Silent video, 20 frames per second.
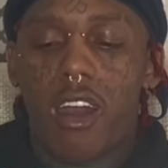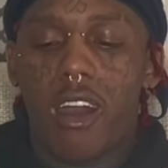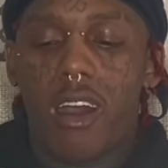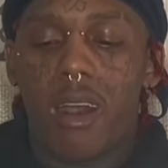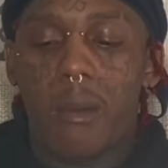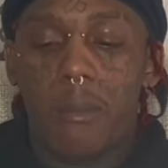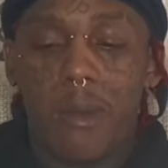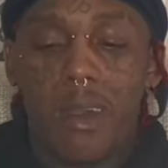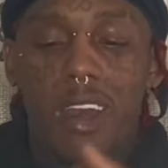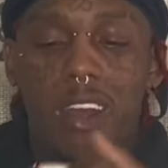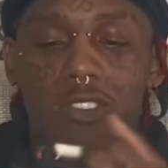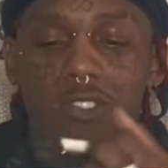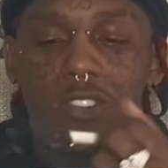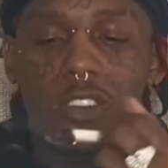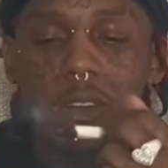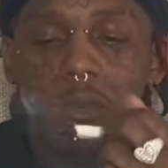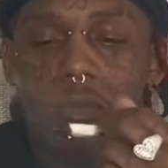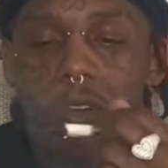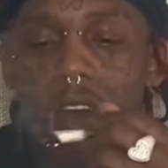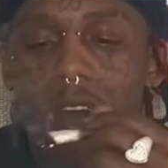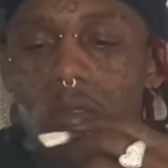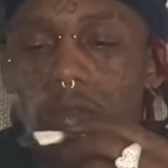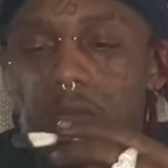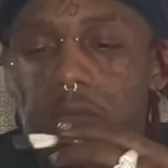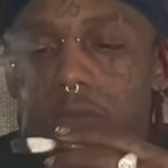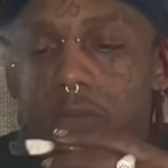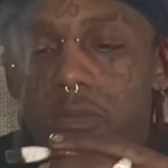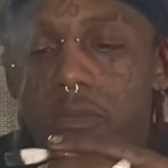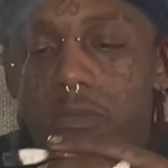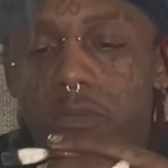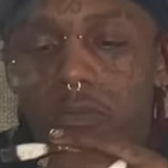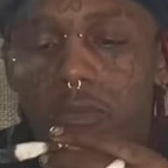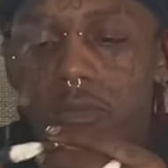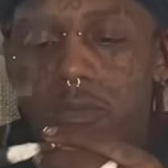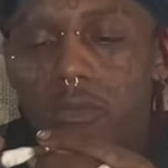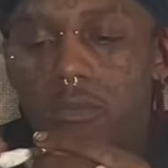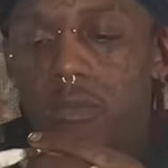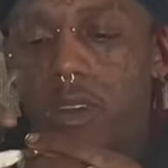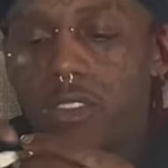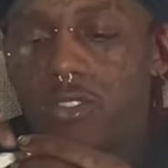a bad drug
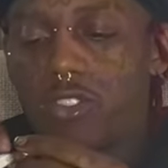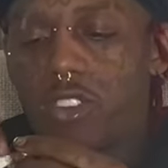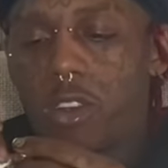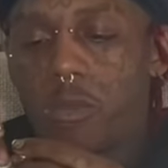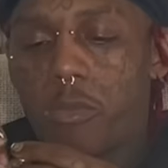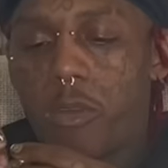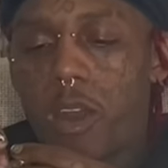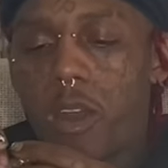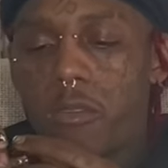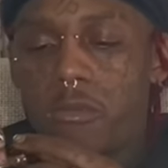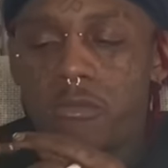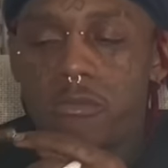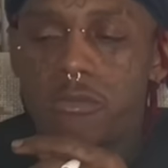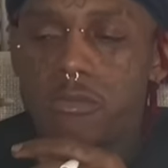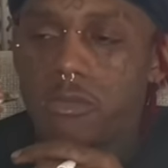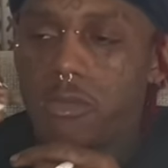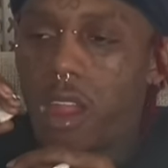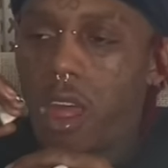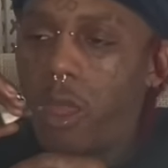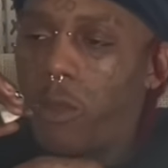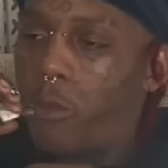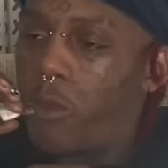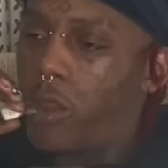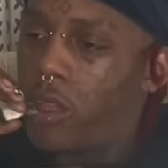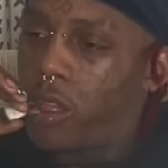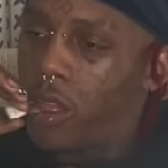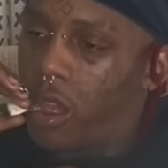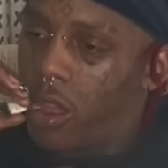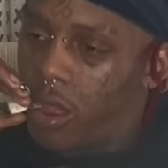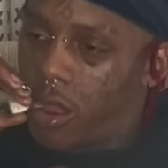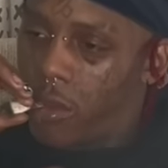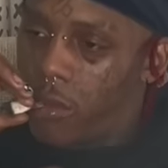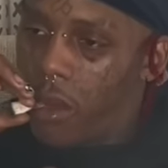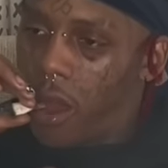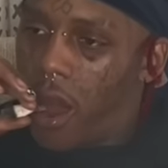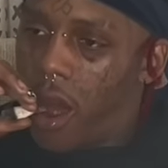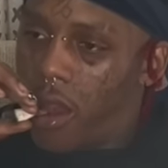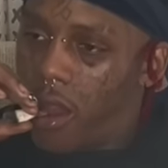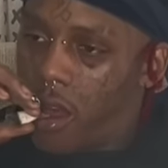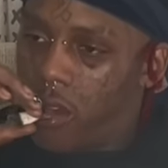problem. My drug problem, like really,
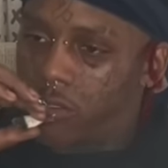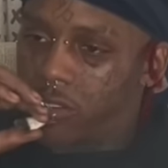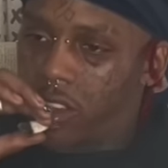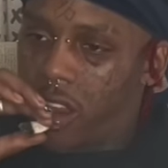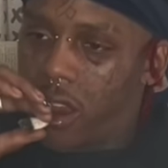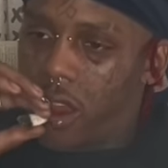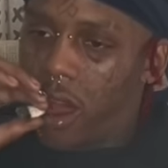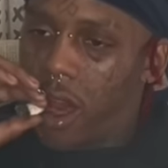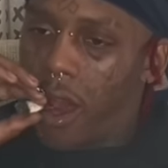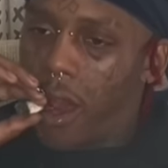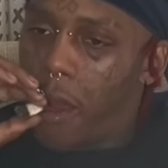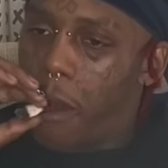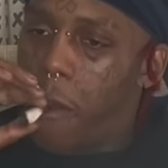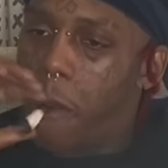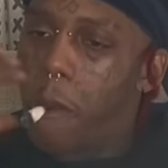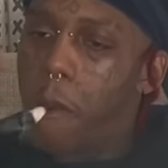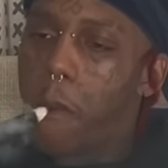I lost a lot